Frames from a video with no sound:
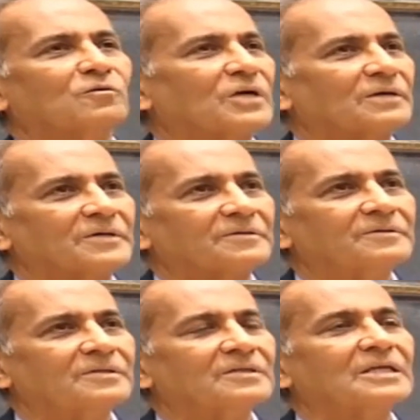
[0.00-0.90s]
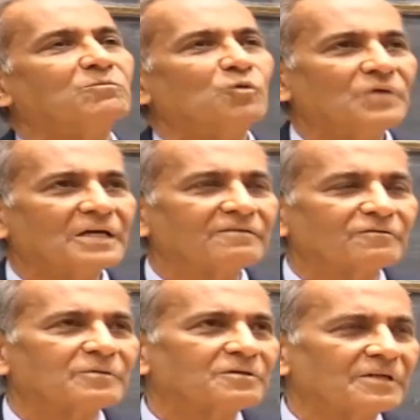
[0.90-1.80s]
or whatever, they are moving away
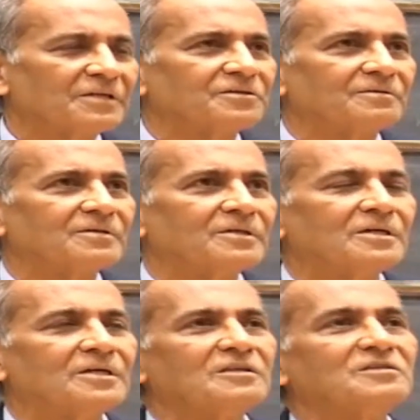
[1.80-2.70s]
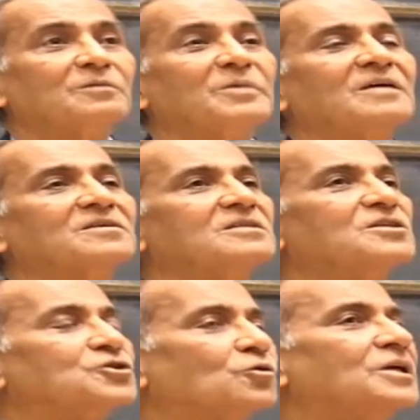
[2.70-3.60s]
from the religion. This is the biggest
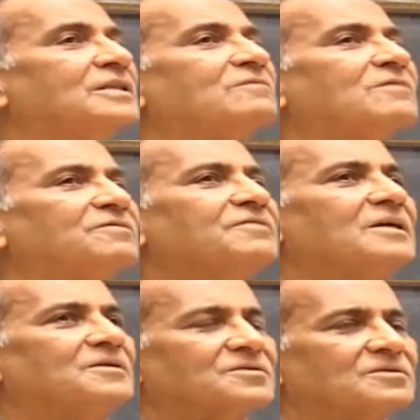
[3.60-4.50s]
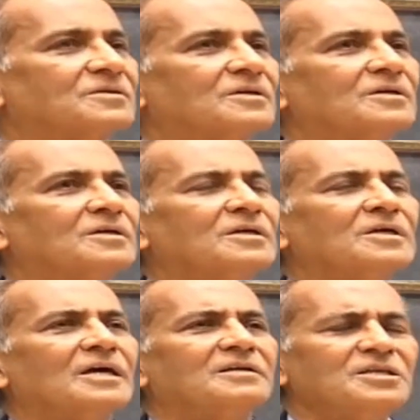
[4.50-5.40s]
disjoint that we face.
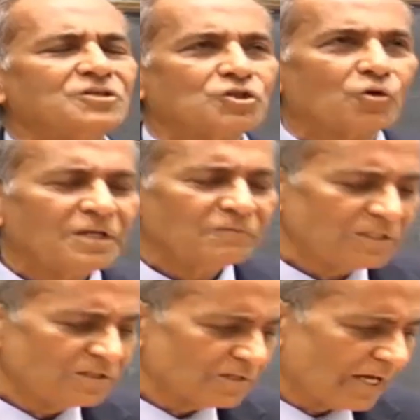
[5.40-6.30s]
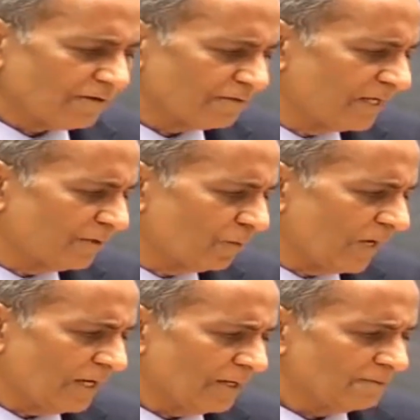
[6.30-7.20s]
A disjoint which is kind of in a
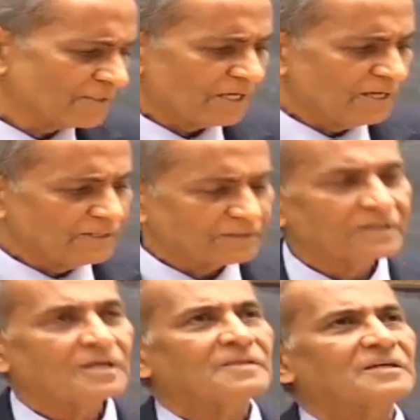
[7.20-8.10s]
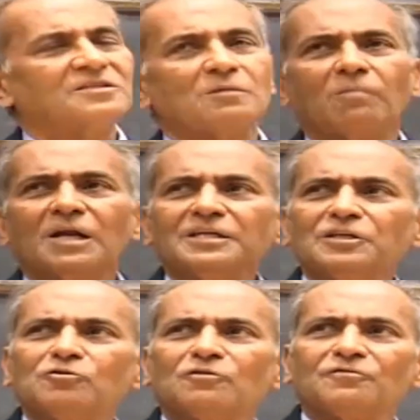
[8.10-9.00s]
way of saying that there is a
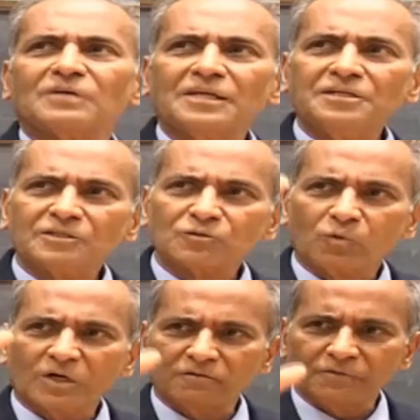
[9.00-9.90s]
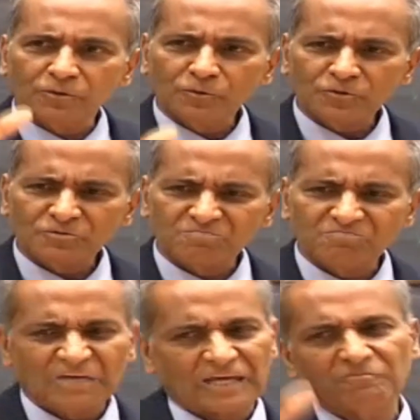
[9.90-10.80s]
multitude of religious
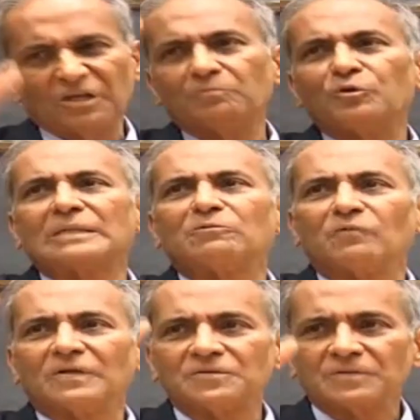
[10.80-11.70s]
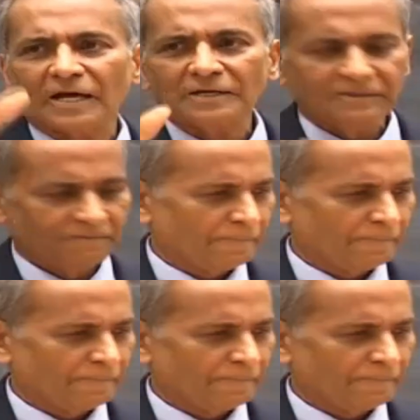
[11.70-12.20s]
worldviews, we can put them on one side,